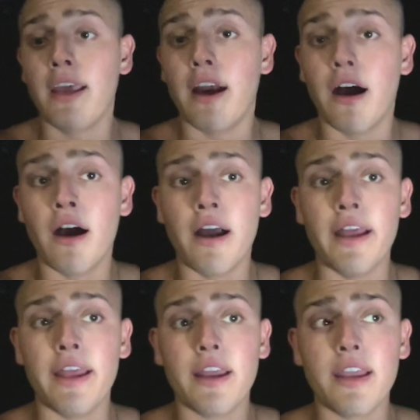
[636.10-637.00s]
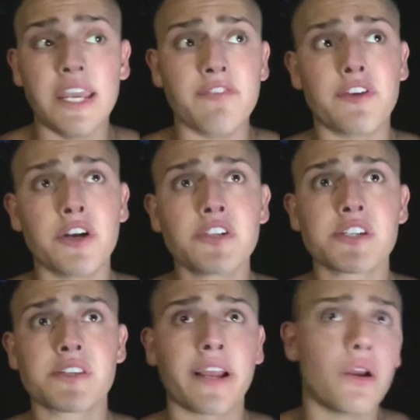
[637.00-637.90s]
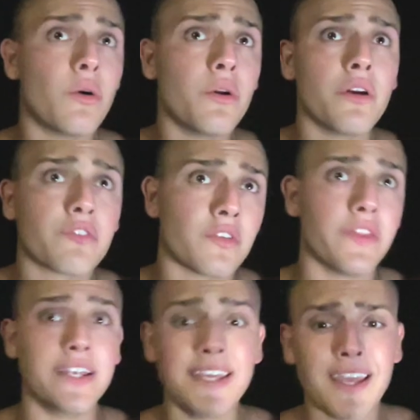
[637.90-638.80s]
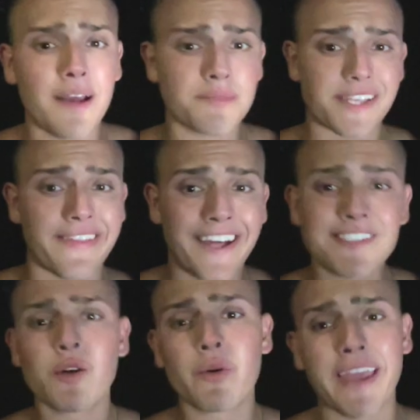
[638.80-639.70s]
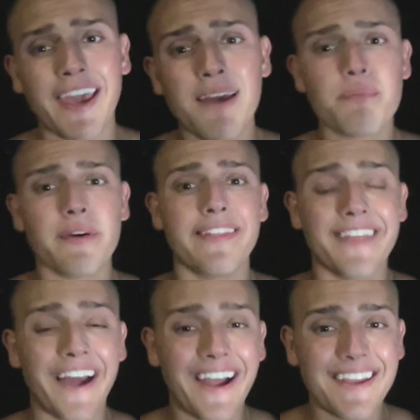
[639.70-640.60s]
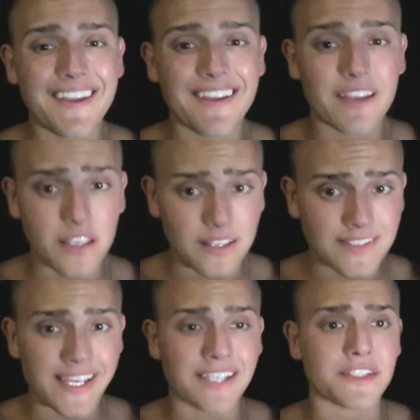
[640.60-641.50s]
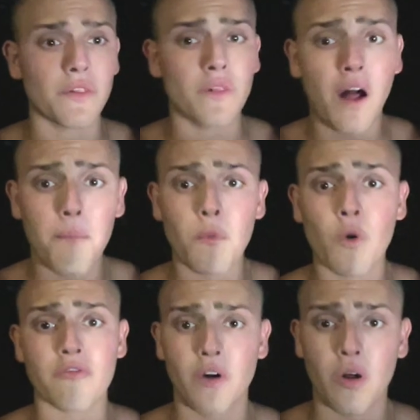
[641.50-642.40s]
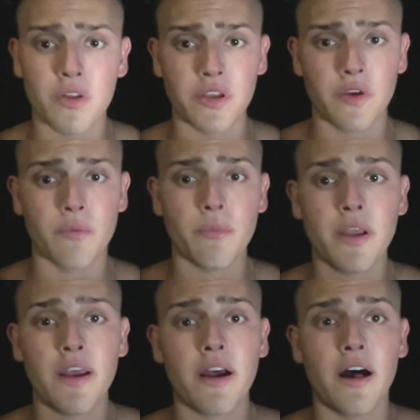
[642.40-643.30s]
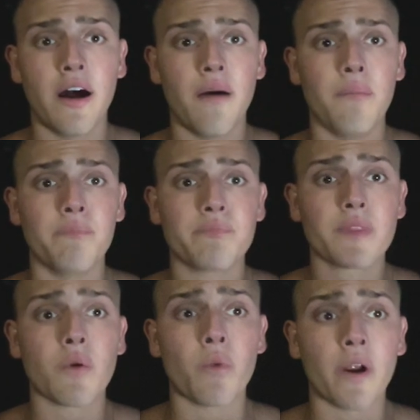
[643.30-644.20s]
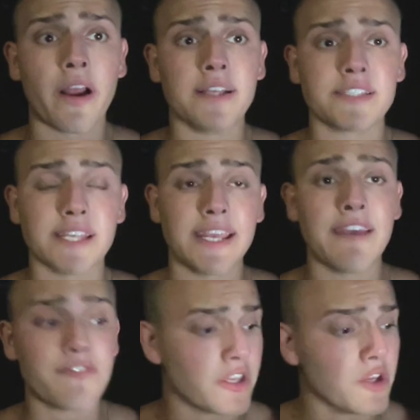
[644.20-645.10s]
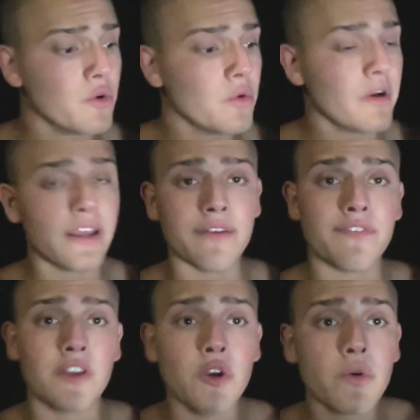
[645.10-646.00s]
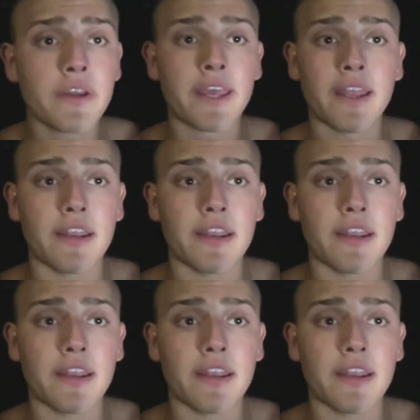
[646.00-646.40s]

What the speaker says: If you're just like going over the DMs, that's okay, but that takes a lot more volume. Whereas if you can